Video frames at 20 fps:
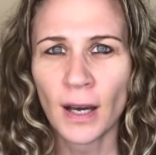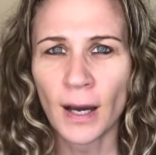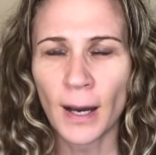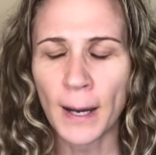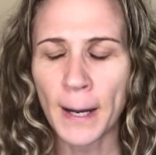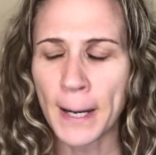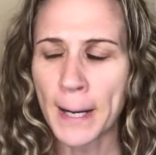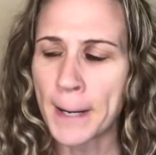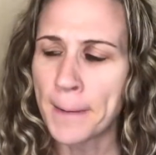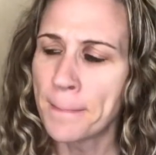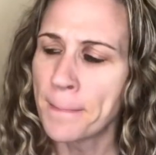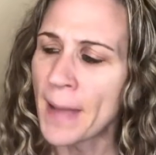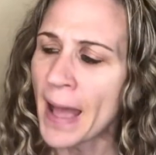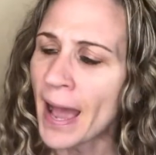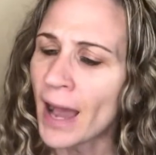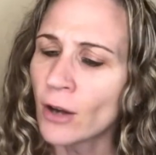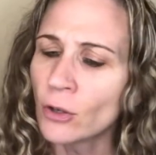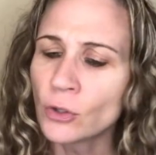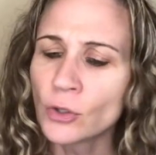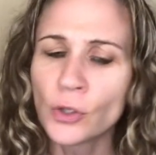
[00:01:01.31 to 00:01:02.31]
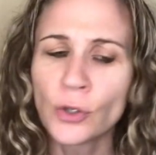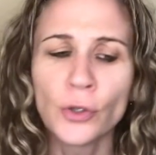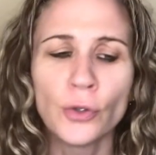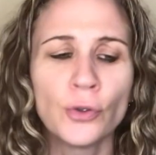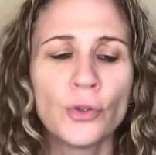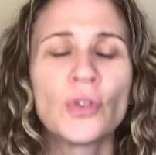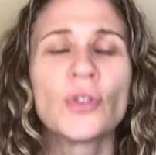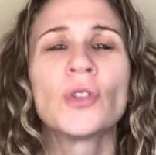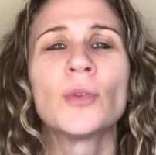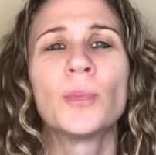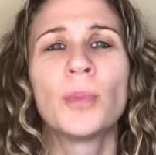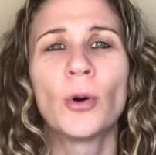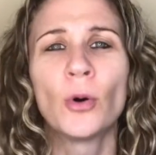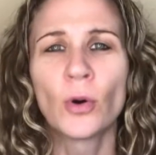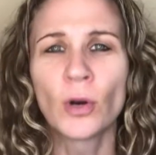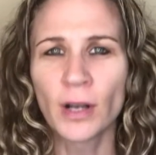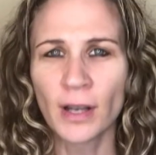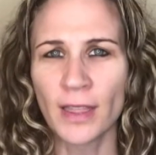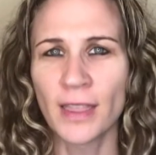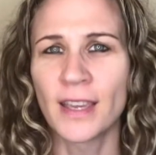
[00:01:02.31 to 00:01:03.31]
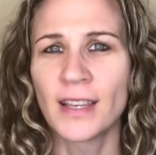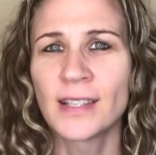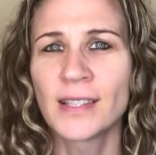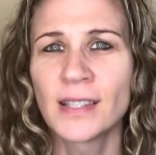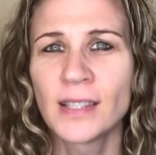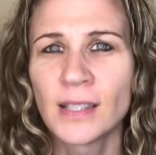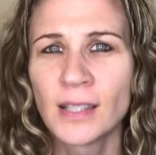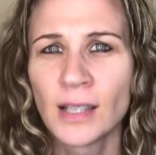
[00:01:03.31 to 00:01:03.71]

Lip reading: how to support this